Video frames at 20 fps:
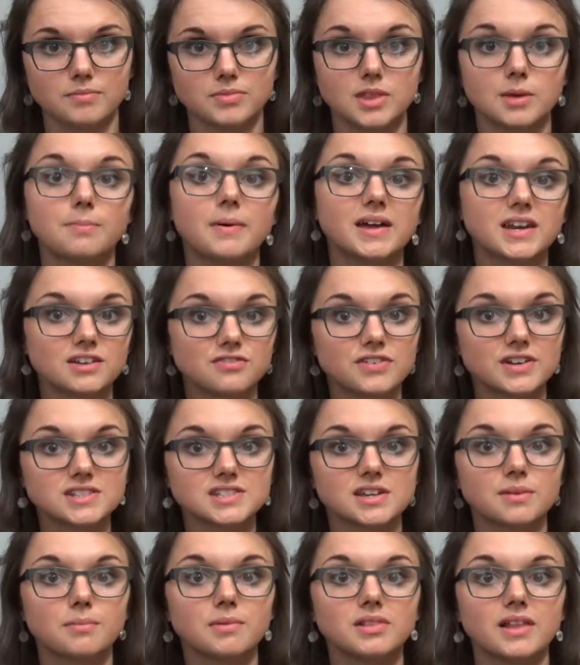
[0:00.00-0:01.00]
The benefits
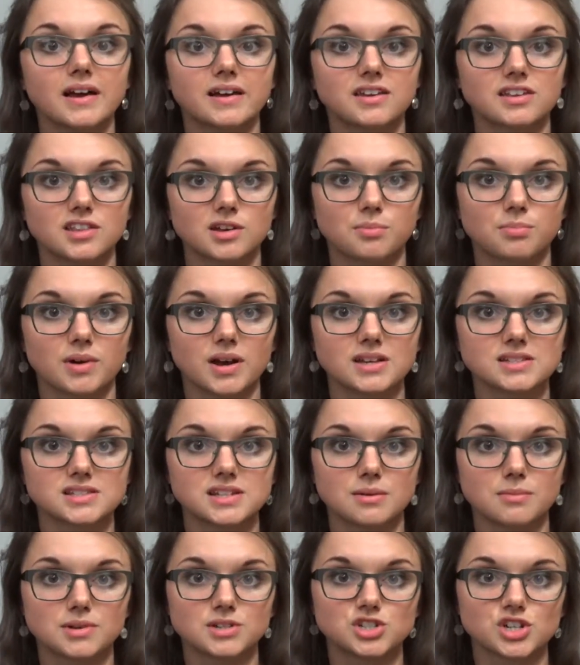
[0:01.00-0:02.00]
of molecular breast
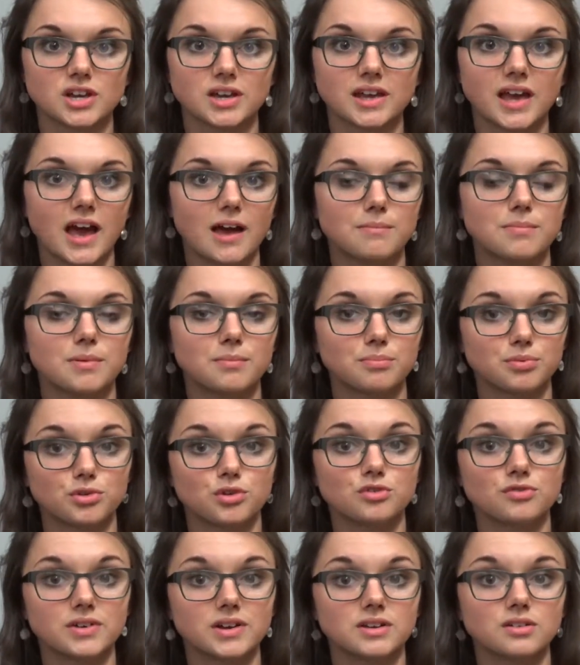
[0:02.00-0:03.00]
imaging have been
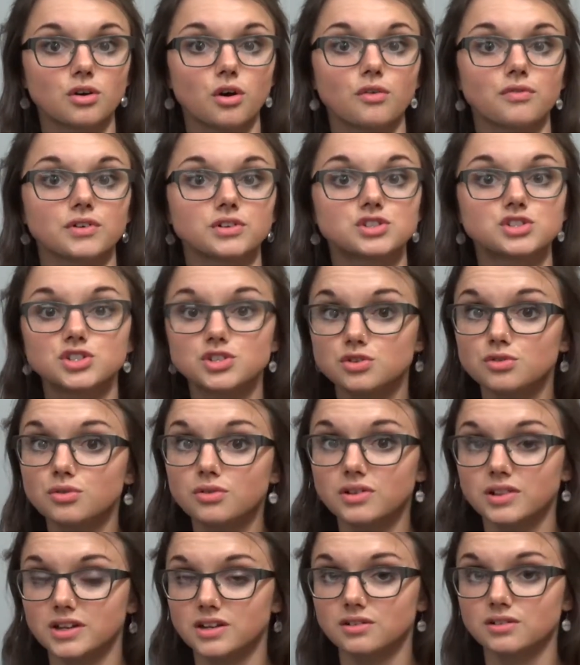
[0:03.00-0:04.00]
proven over 2
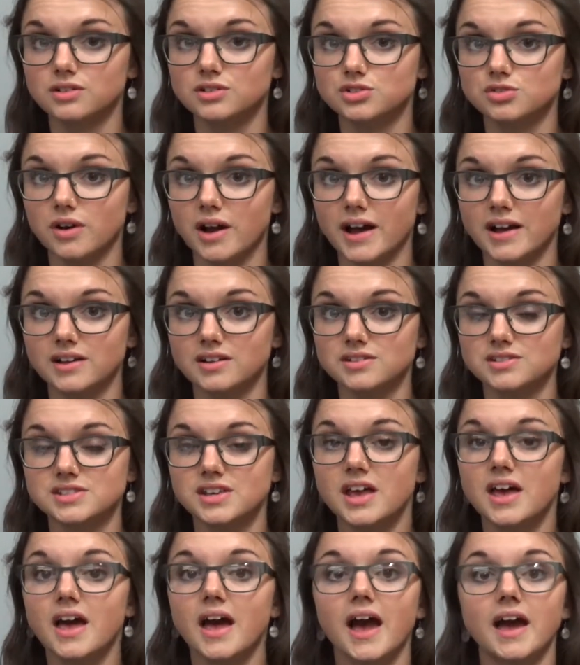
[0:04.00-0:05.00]
clinical trials
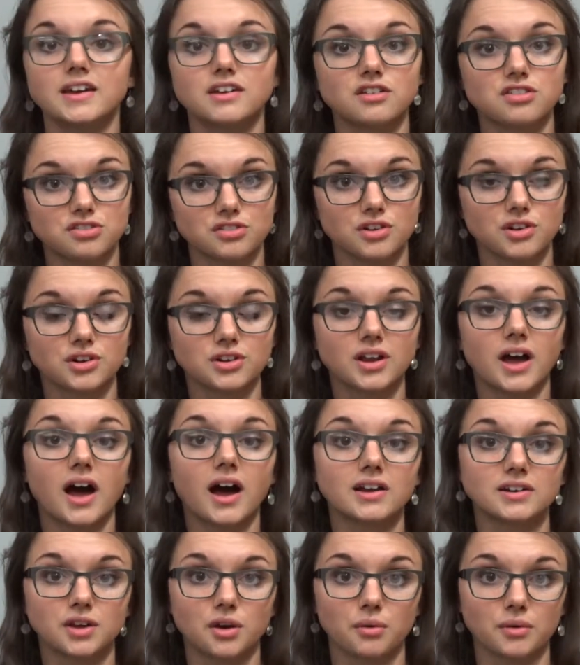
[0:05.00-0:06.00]
and a 3rd
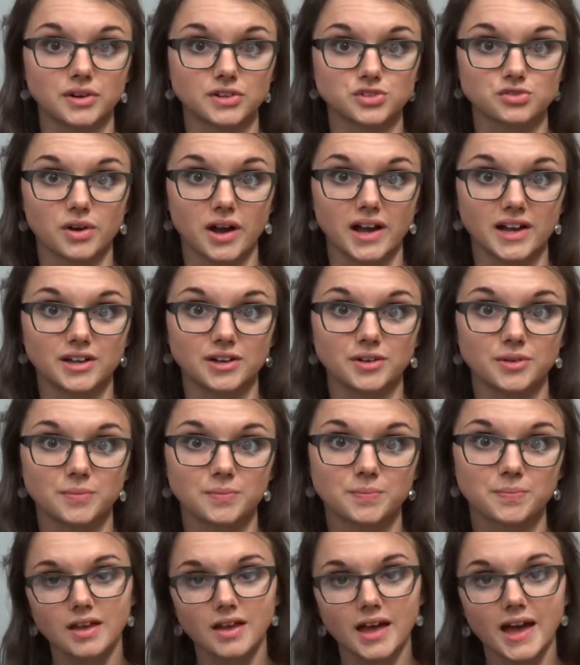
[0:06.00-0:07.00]
ongoing trial.
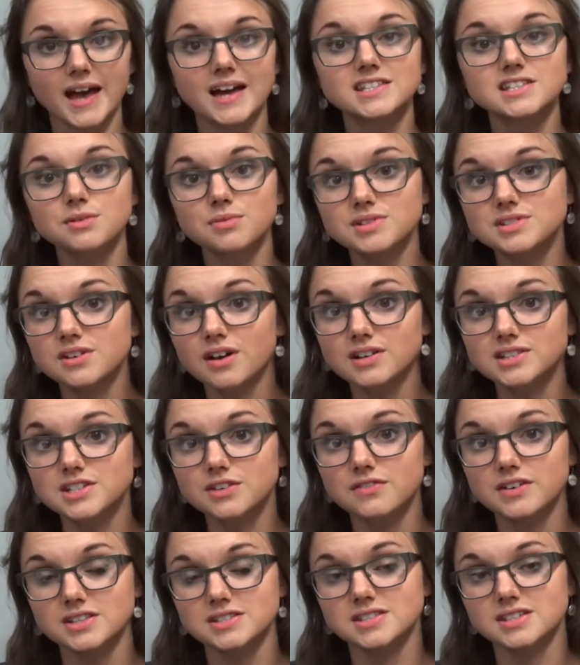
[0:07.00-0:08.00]
As a result
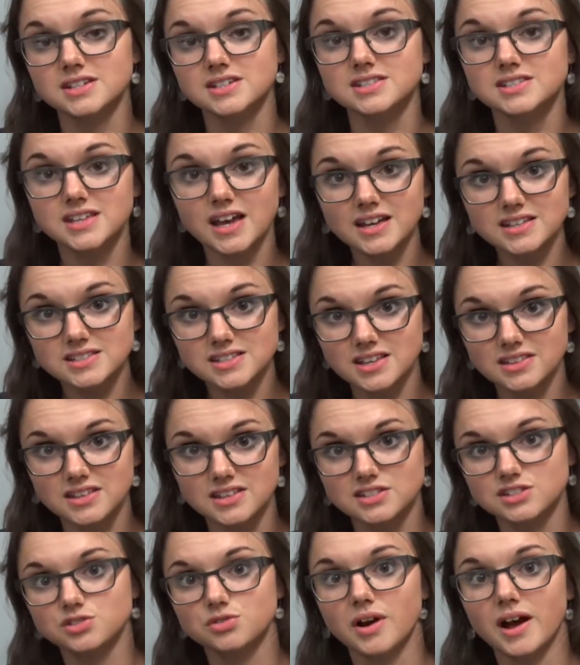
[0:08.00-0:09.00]
of its success in
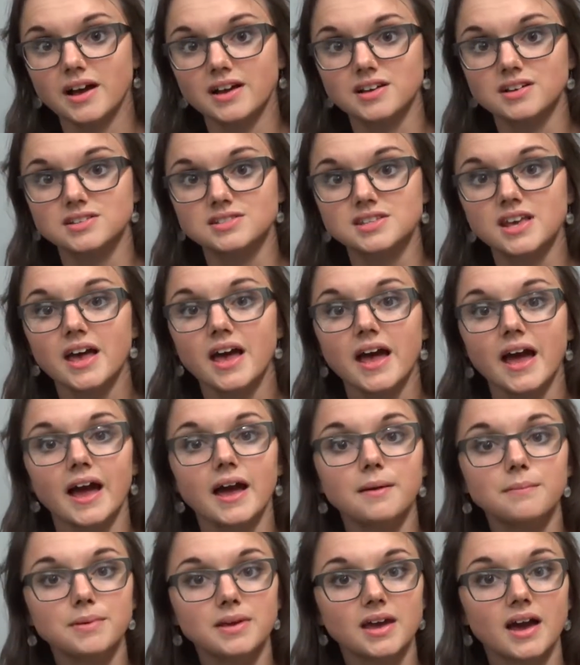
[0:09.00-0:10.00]
these trials,
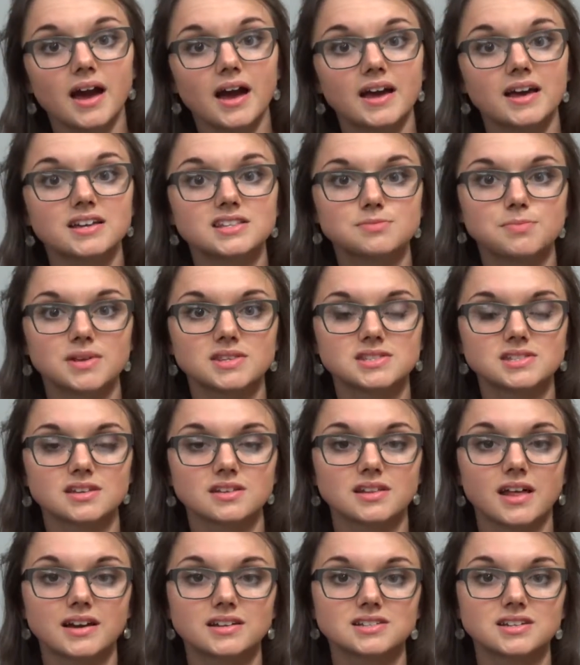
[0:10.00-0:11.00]
MBI has been
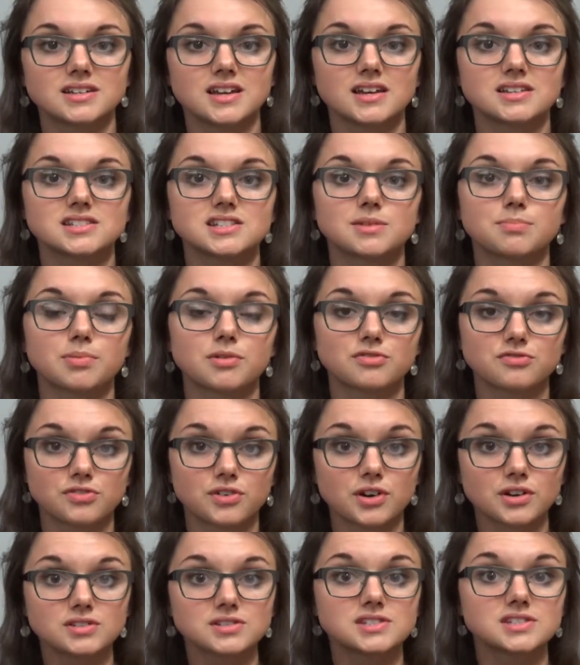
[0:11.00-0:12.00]
selected as the
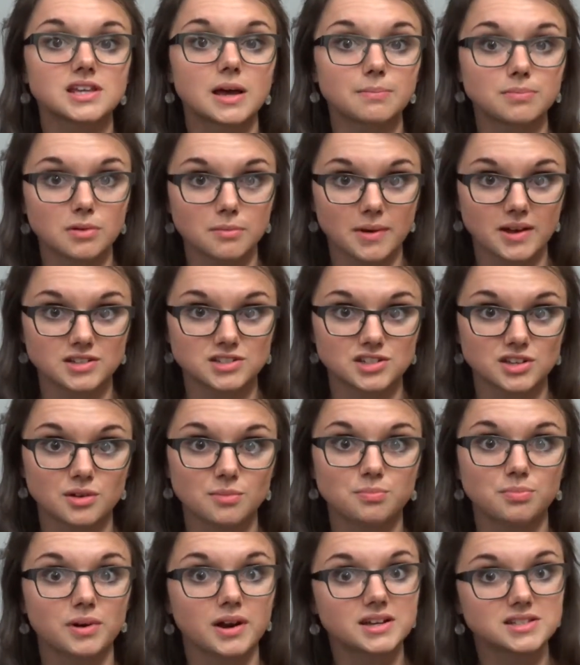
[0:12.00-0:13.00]
preferred supplemental
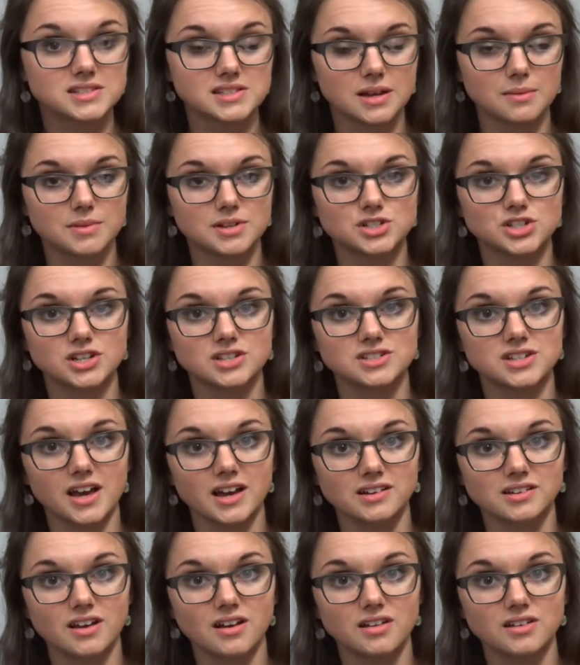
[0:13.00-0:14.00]
breast imaging
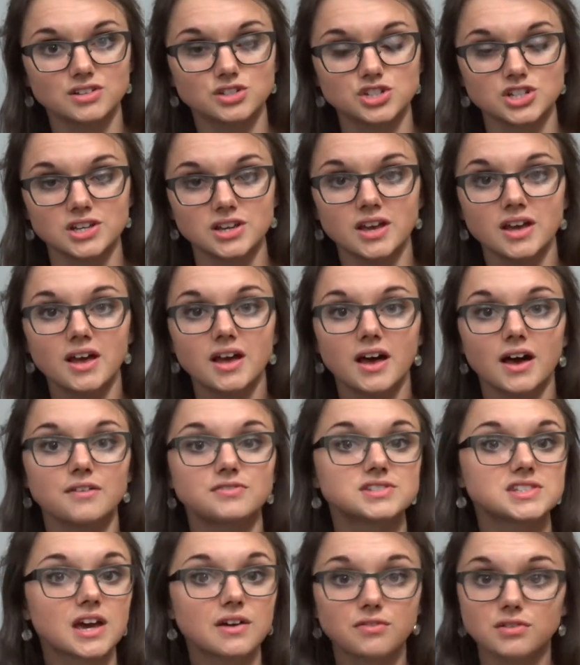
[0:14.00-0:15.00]
technology of
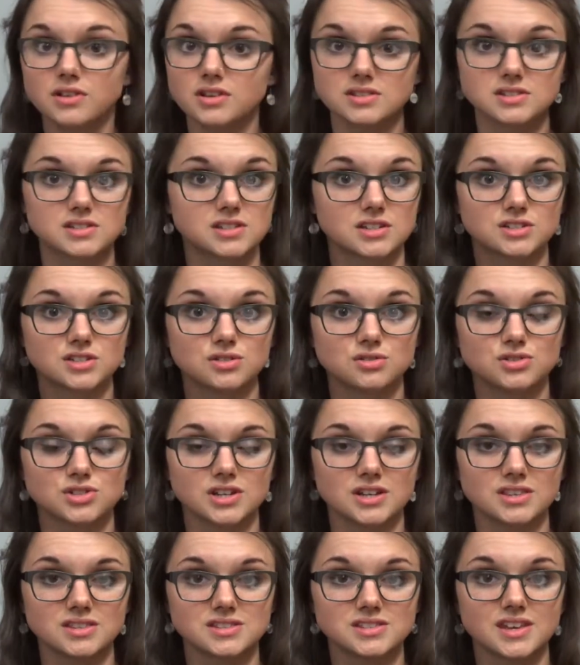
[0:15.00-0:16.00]
several
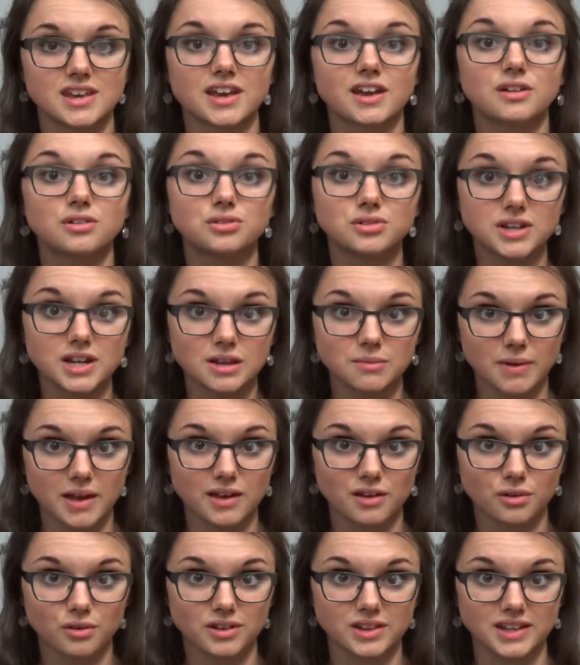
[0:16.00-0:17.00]
institutions, including
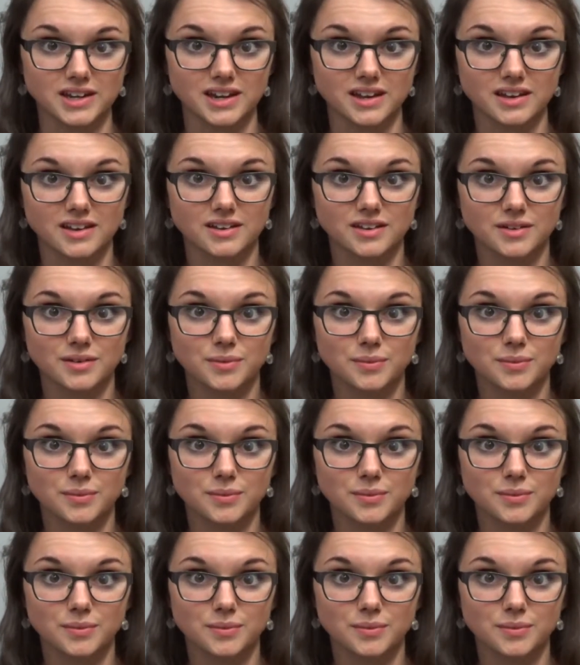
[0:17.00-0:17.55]
Mayo Clinic.